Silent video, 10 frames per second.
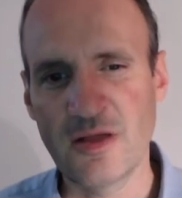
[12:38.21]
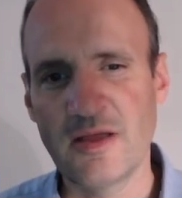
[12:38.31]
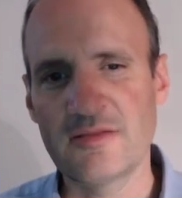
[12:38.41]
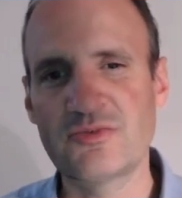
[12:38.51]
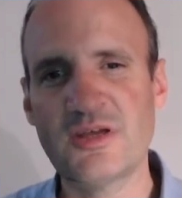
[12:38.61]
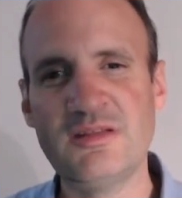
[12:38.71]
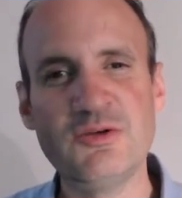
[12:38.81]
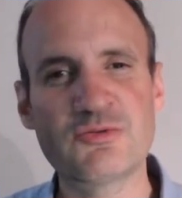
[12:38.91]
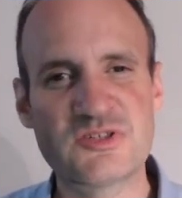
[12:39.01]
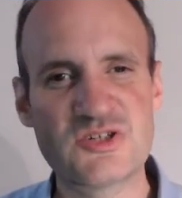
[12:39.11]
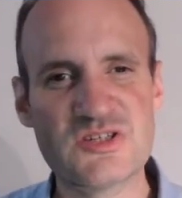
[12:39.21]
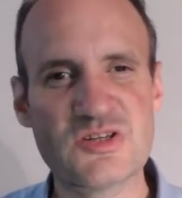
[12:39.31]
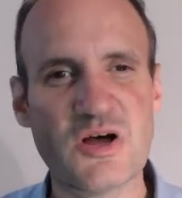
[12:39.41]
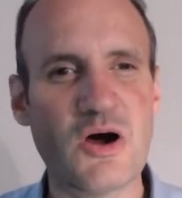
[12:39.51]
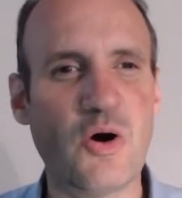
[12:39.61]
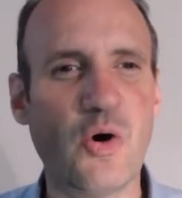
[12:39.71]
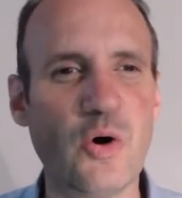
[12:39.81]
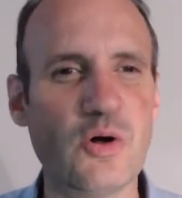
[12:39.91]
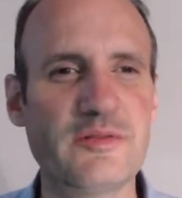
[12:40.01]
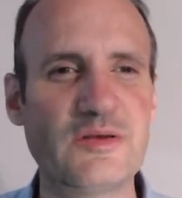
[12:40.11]
Then you register
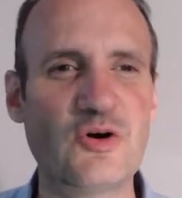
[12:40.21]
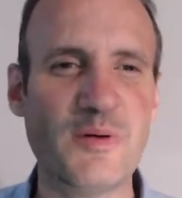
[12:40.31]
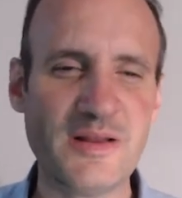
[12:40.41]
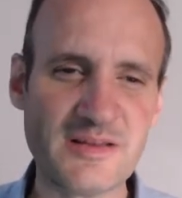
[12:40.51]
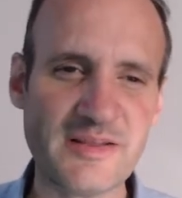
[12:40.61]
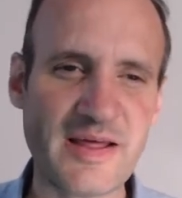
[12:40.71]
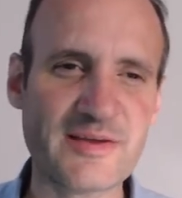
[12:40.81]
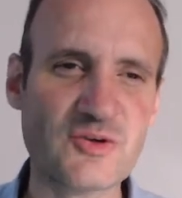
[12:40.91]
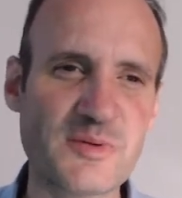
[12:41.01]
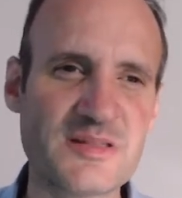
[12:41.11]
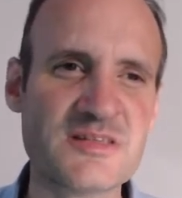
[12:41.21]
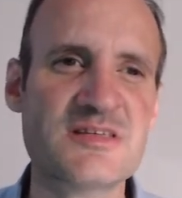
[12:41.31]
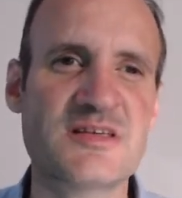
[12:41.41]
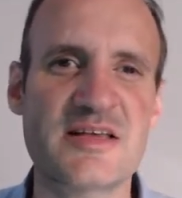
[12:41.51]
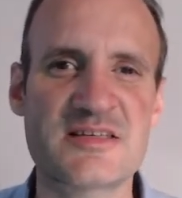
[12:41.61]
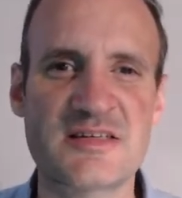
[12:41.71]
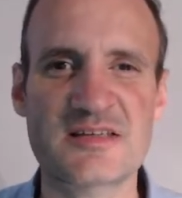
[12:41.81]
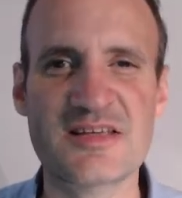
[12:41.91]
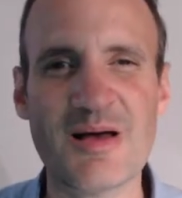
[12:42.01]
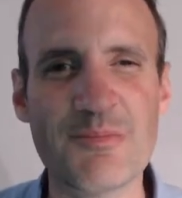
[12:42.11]
all the command line arguments. As an
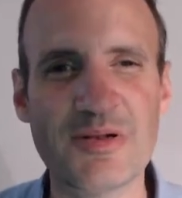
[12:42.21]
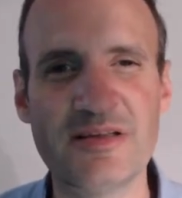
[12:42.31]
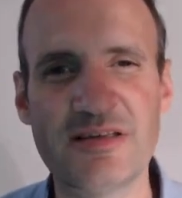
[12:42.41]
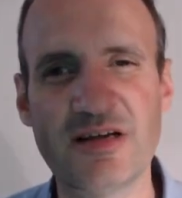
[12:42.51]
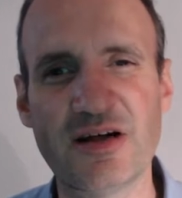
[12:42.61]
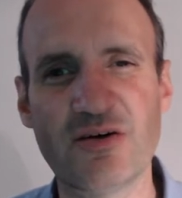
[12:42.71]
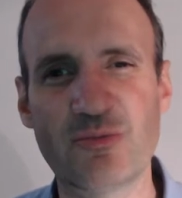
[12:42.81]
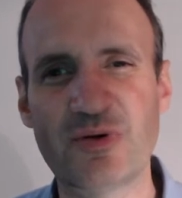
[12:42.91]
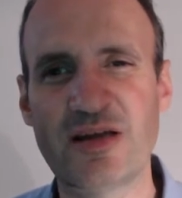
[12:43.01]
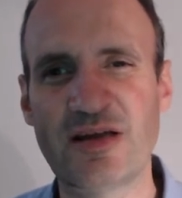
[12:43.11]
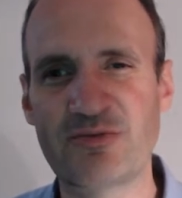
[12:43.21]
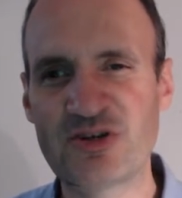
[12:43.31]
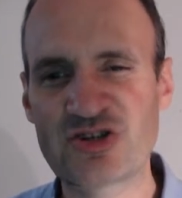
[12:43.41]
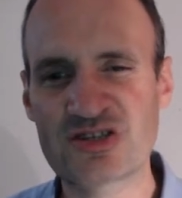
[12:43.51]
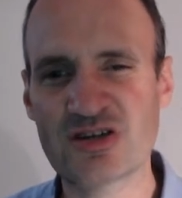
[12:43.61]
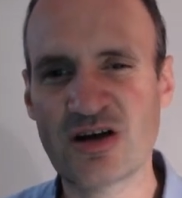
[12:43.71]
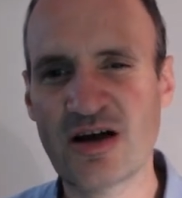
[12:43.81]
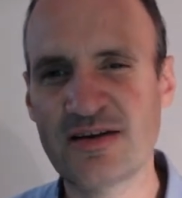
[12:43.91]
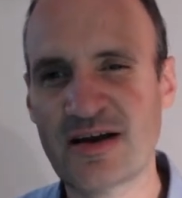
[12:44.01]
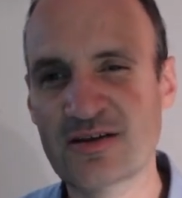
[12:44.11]
example here, we register an
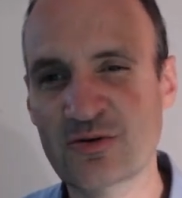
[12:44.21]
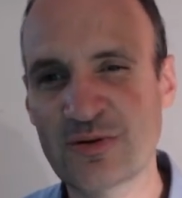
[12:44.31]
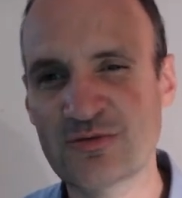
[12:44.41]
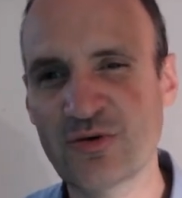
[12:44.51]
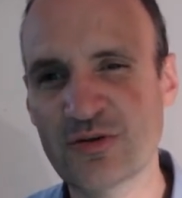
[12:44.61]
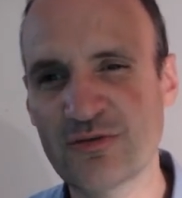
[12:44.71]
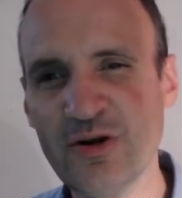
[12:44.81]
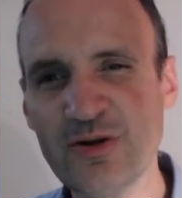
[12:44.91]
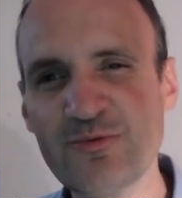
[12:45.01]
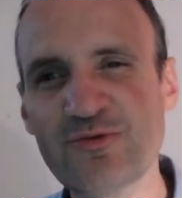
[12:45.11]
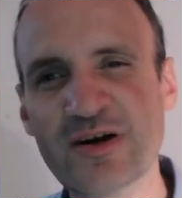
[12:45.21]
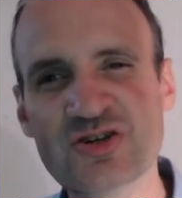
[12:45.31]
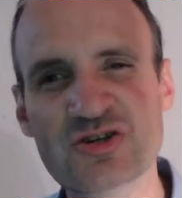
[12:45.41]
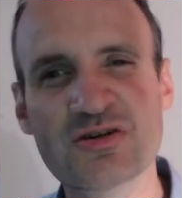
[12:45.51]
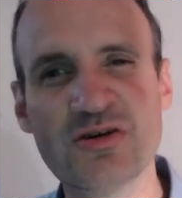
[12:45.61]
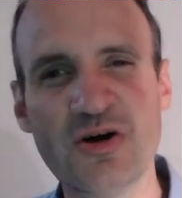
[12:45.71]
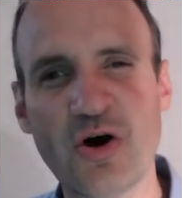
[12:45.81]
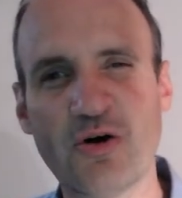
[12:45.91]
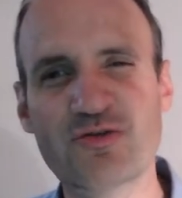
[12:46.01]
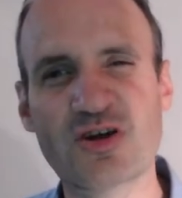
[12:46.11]
argument for the volume fraction
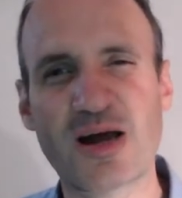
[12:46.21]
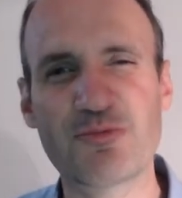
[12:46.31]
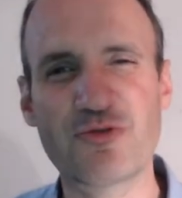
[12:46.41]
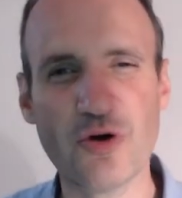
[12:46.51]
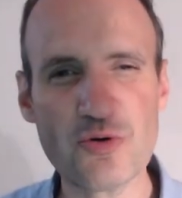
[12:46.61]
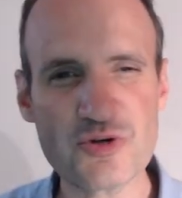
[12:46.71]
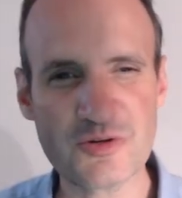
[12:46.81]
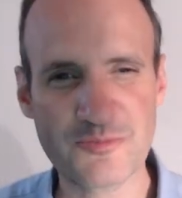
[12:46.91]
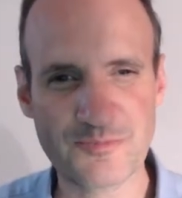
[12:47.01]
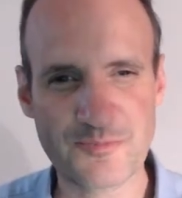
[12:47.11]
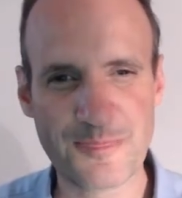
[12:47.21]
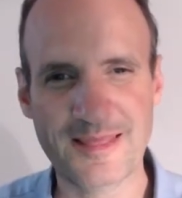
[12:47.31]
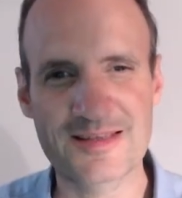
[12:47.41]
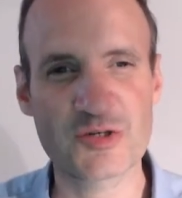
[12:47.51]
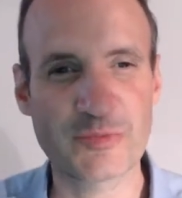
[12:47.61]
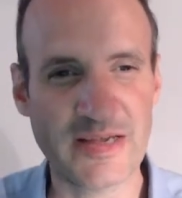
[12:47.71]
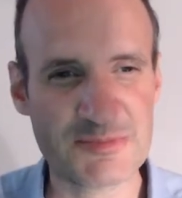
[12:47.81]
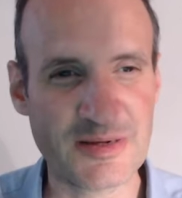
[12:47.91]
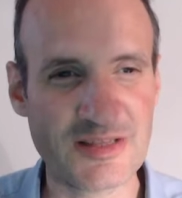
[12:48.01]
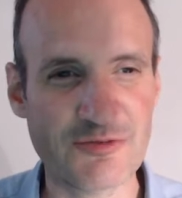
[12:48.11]
of type float. So we
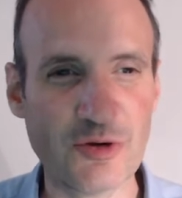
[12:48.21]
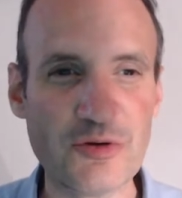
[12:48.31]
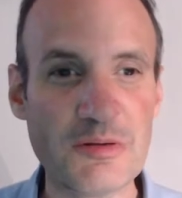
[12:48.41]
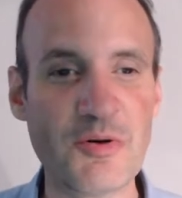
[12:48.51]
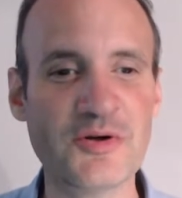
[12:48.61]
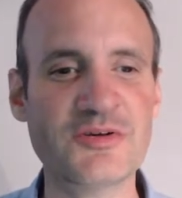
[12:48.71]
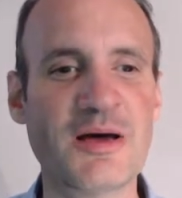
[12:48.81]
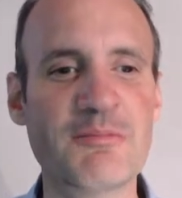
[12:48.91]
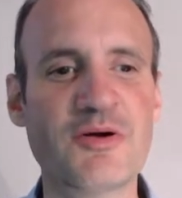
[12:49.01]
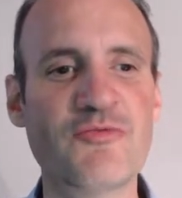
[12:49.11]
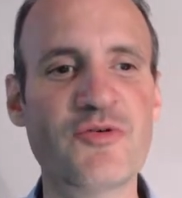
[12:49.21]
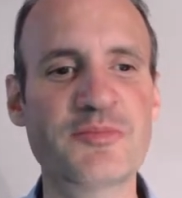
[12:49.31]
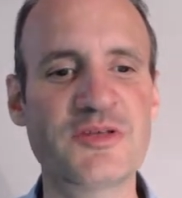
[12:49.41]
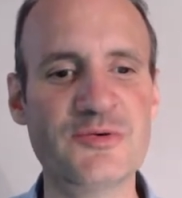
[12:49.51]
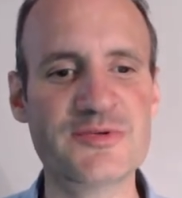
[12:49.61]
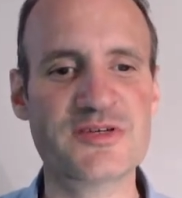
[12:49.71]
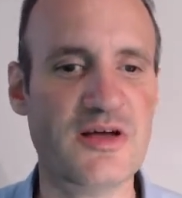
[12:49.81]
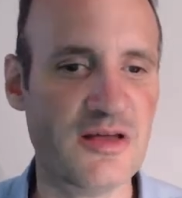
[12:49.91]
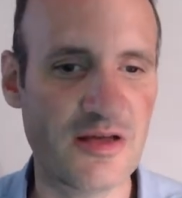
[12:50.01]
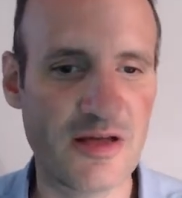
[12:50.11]
expect a floating point number from the user,
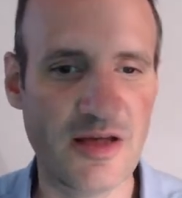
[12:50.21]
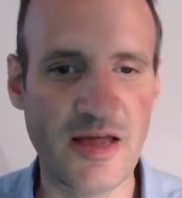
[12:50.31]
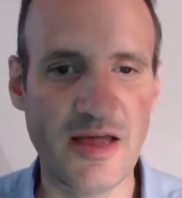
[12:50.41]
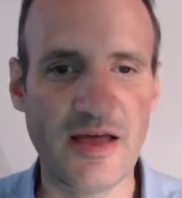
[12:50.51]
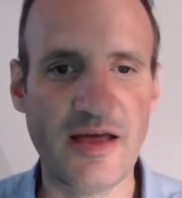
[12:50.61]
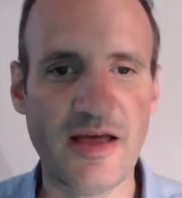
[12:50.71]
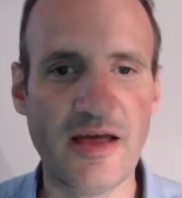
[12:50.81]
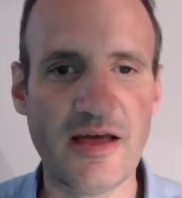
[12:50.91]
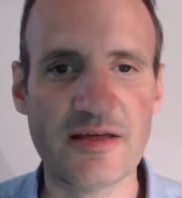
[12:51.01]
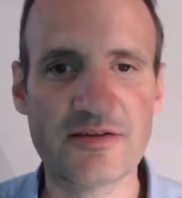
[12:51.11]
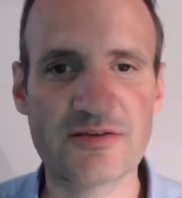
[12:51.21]
and